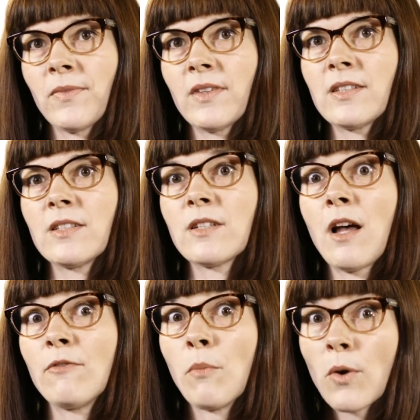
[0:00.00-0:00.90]
This is
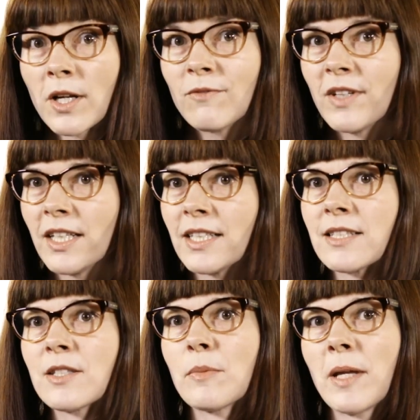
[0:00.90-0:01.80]
of more
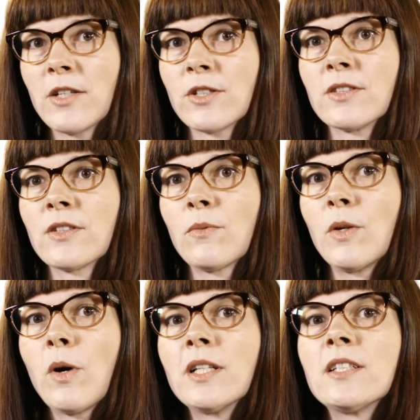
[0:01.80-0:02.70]
convenience to patients.
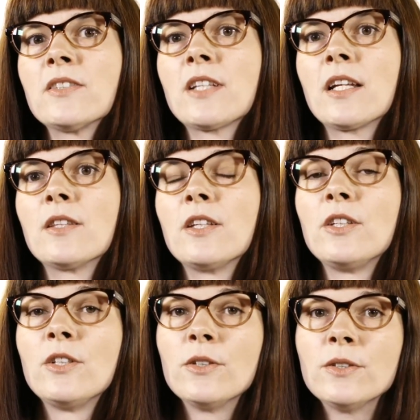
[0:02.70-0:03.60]
We wanted to study the
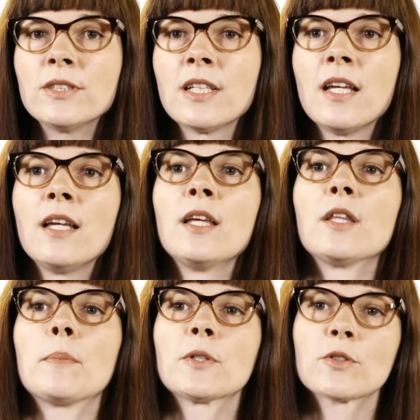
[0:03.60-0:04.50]
use,
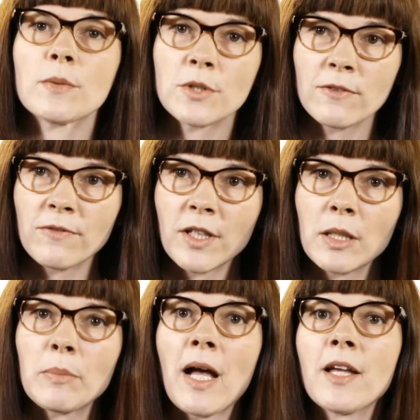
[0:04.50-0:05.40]
the prescription
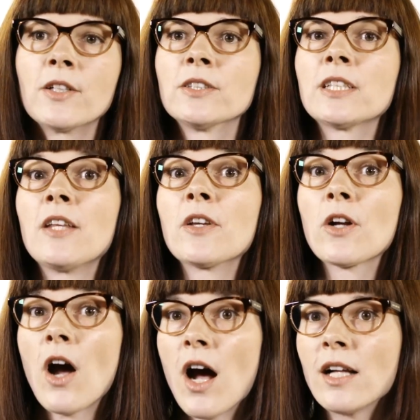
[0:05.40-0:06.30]
filling patterns, and the
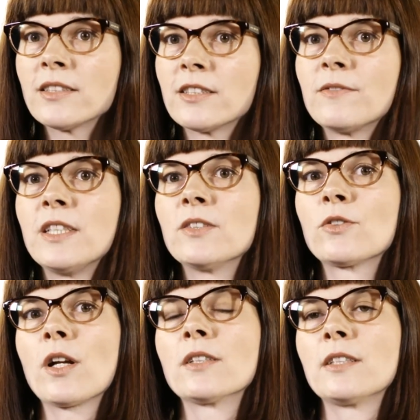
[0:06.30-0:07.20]
costs of these
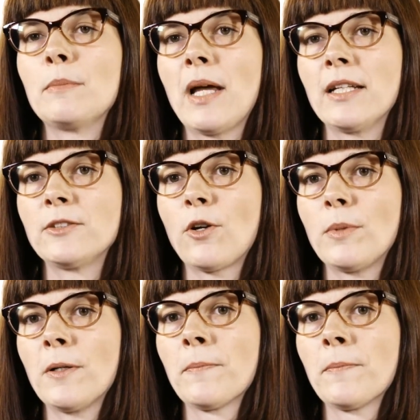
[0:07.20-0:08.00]
drugs in Manitoba.